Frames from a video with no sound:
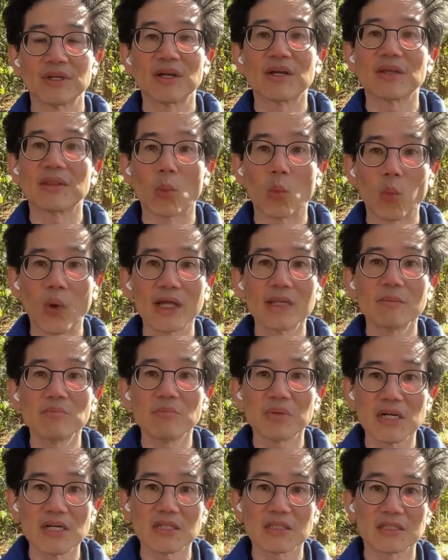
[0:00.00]
the one
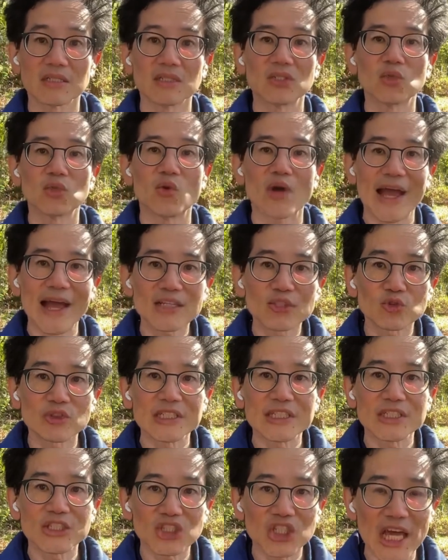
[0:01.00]
person who
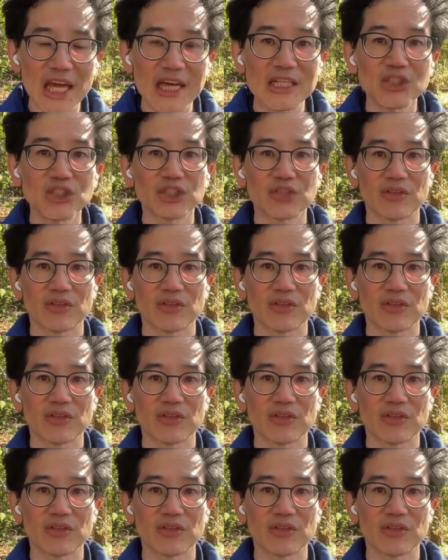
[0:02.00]
actually changed